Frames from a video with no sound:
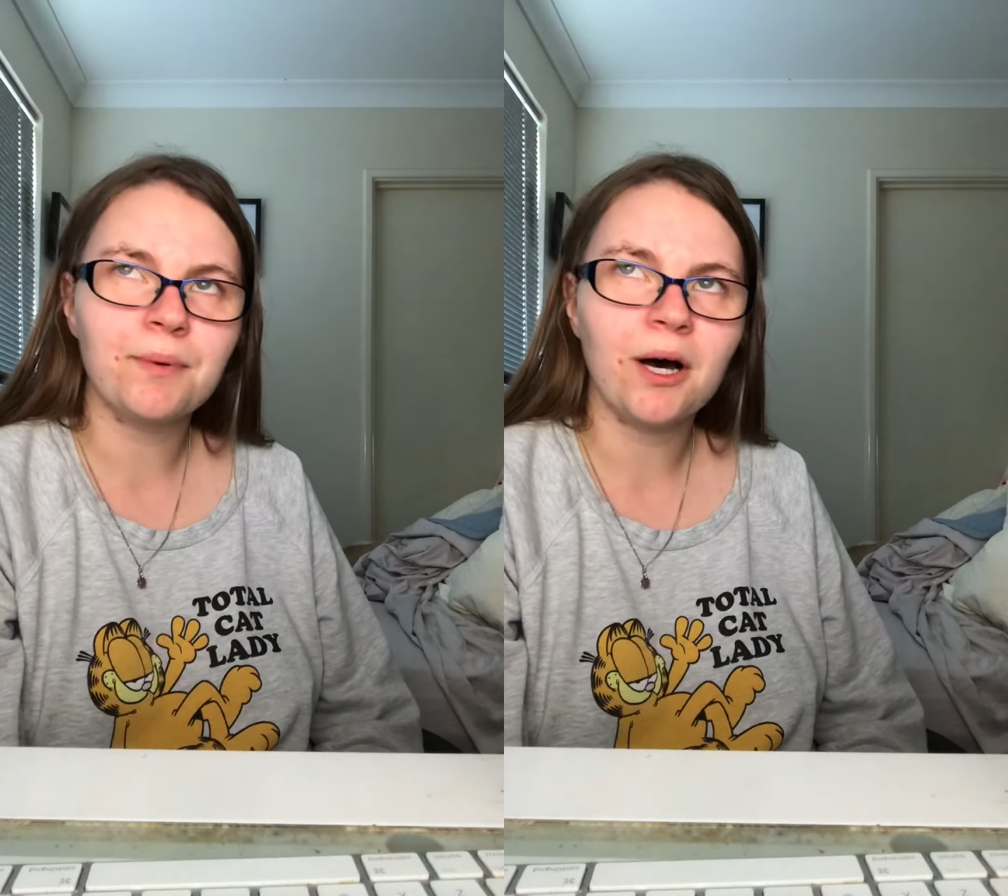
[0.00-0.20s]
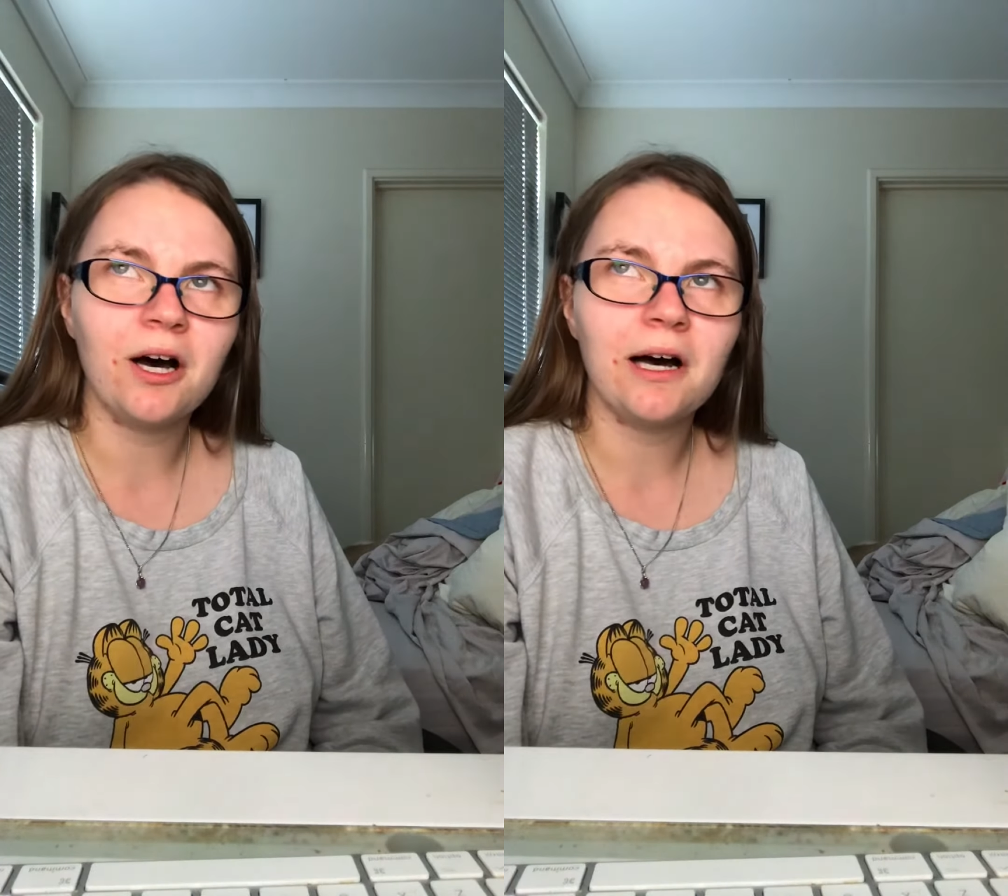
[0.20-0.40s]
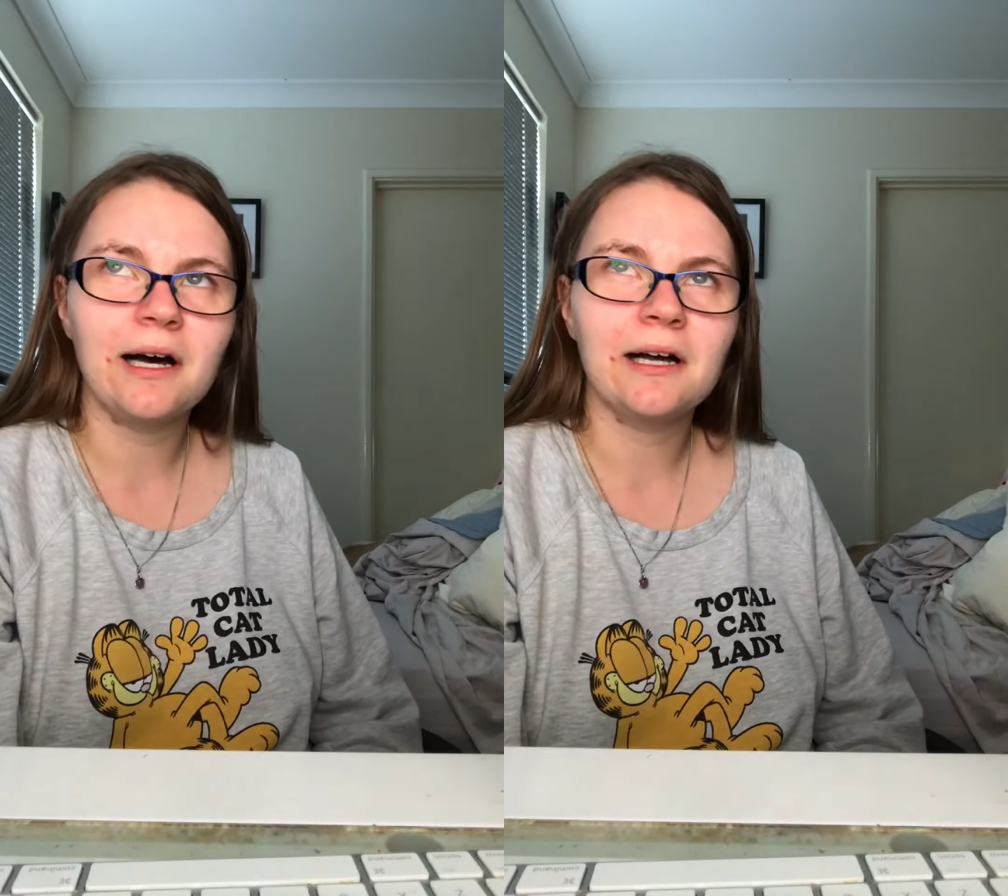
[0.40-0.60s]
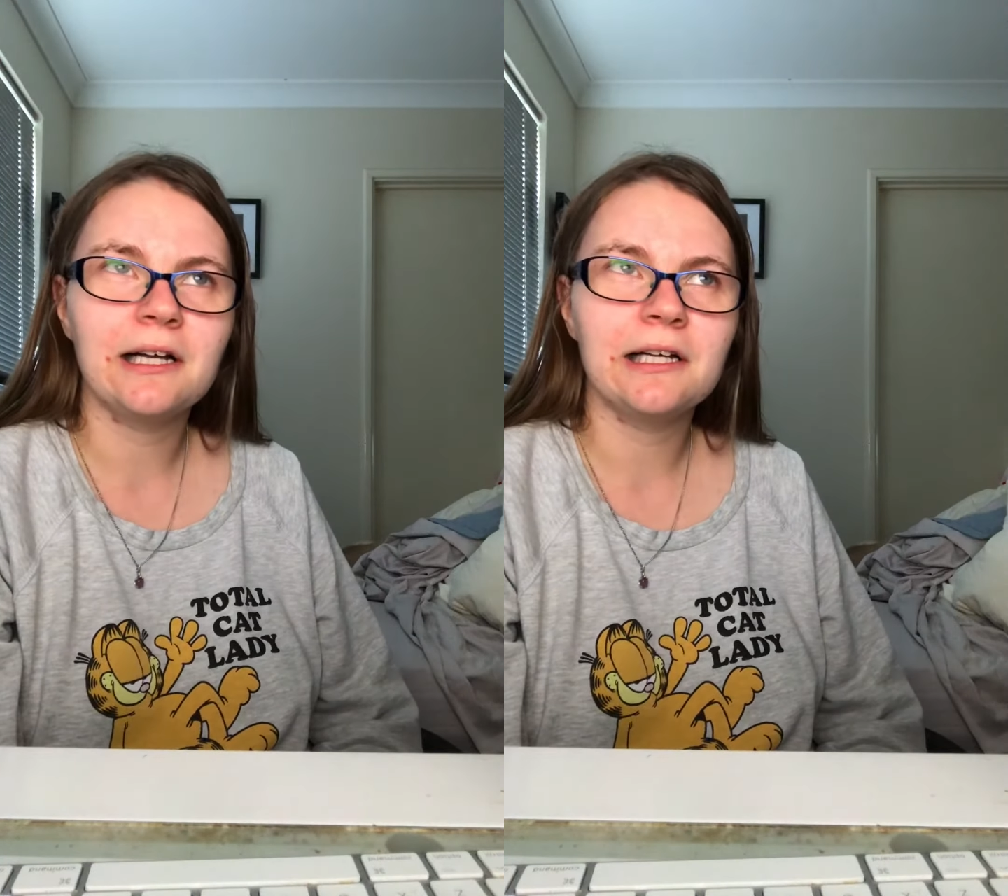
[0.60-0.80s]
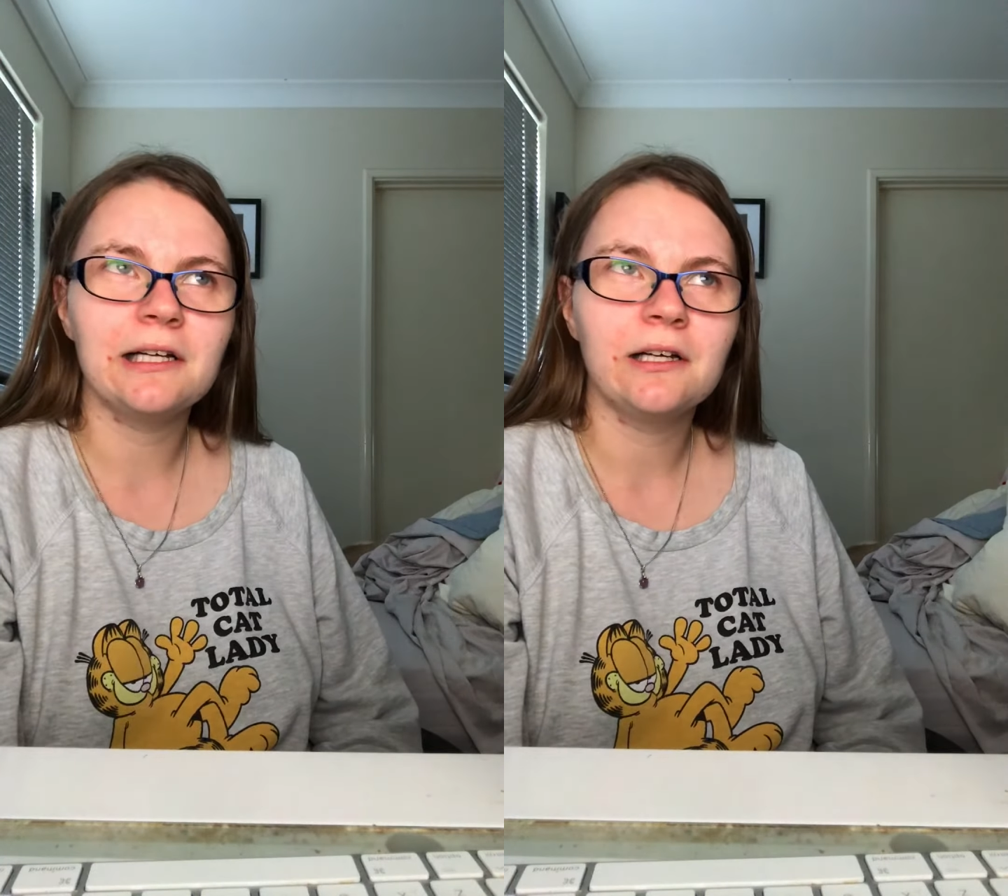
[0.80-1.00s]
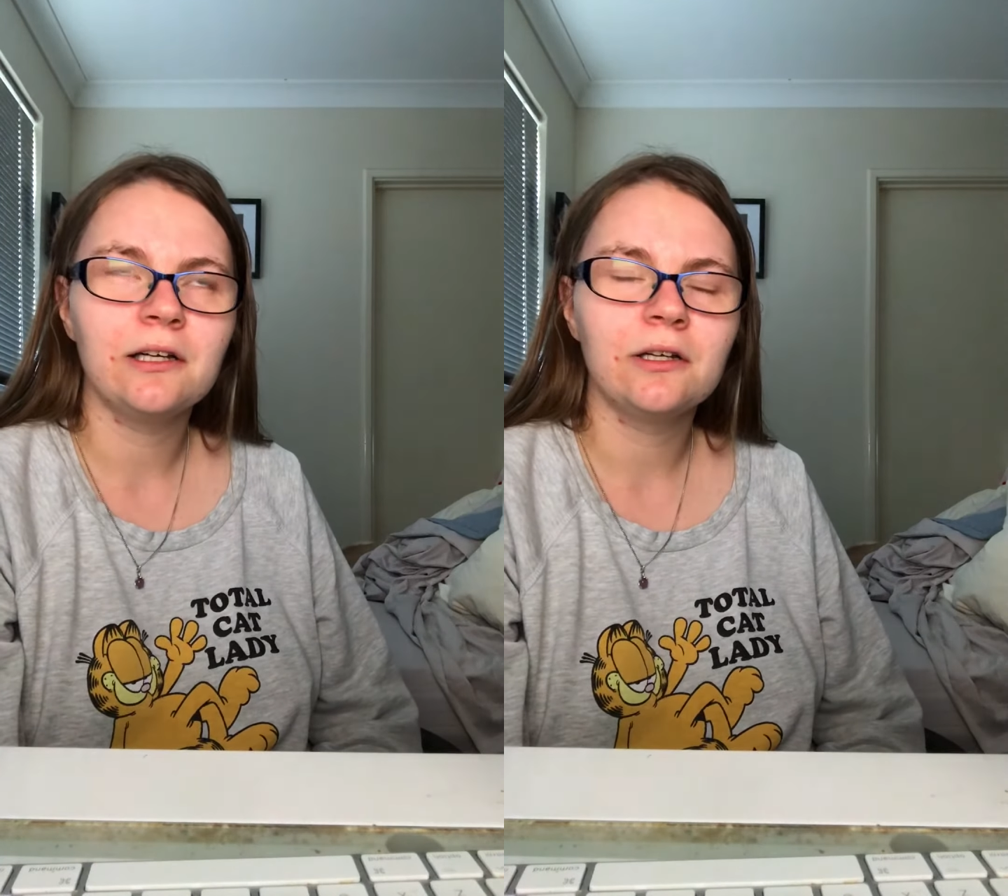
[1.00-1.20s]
by